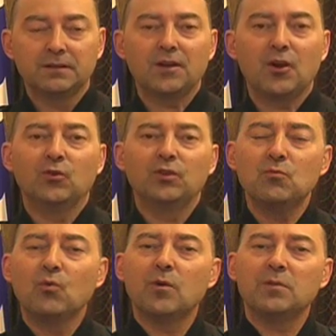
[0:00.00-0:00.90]
Not only
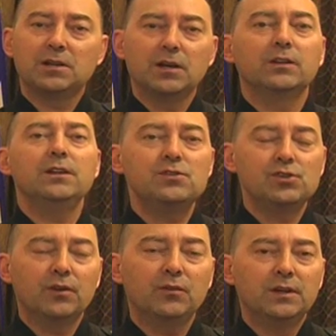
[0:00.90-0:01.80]
warm and
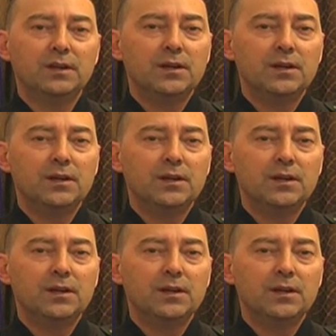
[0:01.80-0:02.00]
collegial,